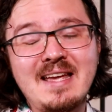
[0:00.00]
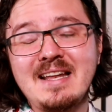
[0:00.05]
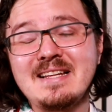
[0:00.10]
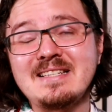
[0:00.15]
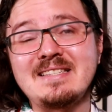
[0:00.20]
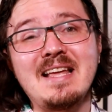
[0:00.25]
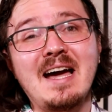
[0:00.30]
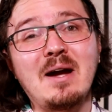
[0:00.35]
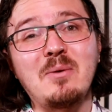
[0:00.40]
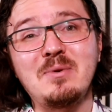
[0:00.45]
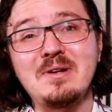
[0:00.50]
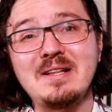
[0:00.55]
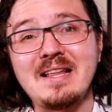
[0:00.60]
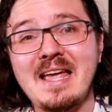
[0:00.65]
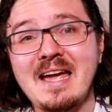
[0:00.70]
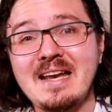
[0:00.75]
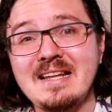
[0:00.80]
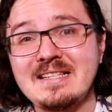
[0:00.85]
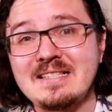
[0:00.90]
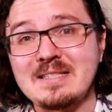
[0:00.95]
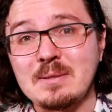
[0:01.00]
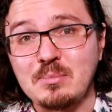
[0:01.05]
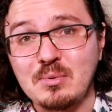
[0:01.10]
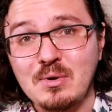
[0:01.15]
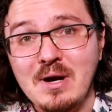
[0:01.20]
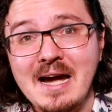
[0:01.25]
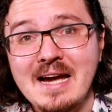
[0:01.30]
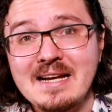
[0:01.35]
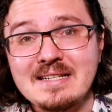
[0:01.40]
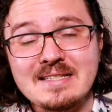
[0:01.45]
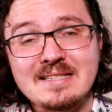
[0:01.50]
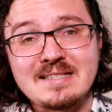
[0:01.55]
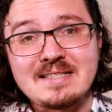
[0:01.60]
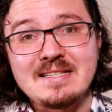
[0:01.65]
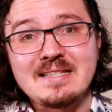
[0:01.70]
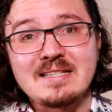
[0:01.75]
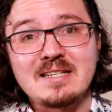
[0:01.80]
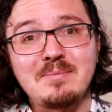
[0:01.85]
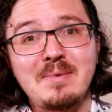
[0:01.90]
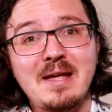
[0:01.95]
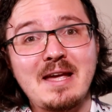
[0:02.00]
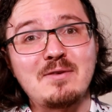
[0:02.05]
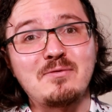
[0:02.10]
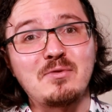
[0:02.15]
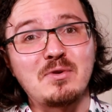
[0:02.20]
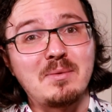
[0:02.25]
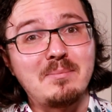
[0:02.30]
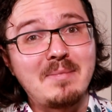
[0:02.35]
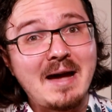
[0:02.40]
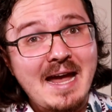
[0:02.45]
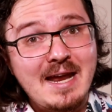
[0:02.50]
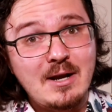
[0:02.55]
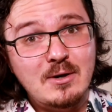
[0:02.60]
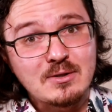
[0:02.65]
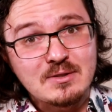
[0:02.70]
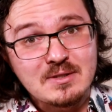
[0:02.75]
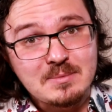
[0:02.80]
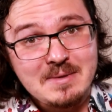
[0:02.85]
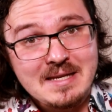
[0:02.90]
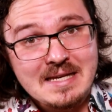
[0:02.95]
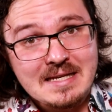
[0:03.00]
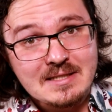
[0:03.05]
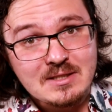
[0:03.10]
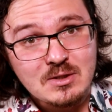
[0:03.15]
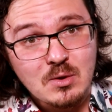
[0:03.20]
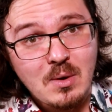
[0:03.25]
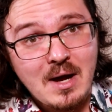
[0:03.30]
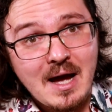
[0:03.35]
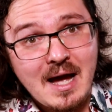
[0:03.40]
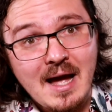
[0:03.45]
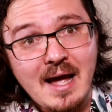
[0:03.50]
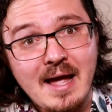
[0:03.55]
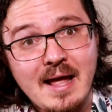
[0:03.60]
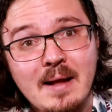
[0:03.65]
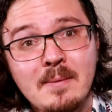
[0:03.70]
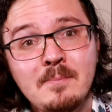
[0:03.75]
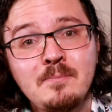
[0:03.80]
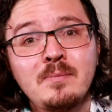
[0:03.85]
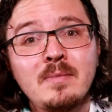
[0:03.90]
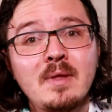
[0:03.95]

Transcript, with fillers: it is not really any surprise to see the demand for the miners being so high.